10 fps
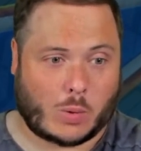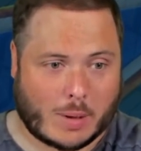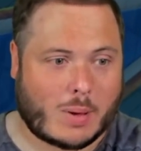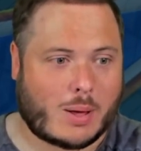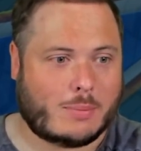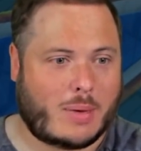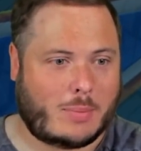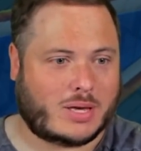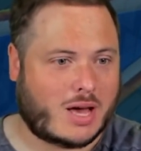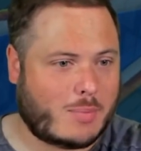Come on,
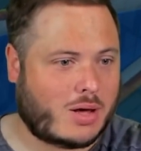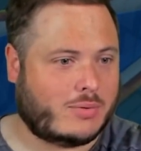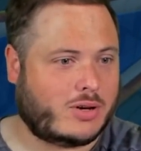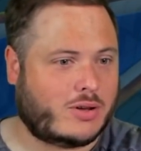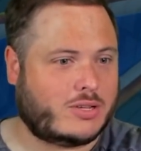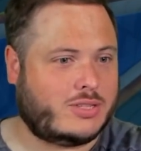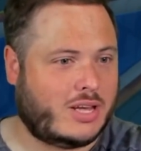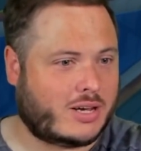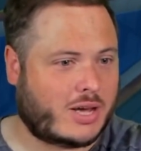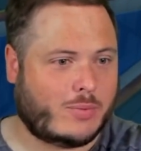baby. Come on. We got us.
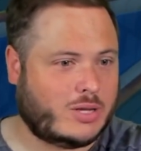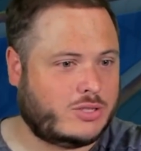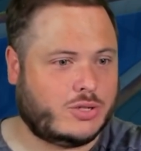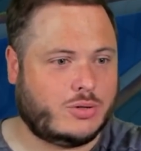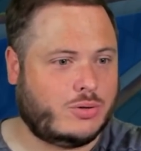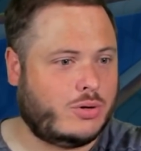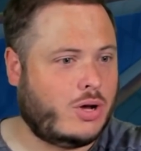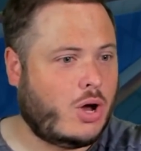Okay, one, two.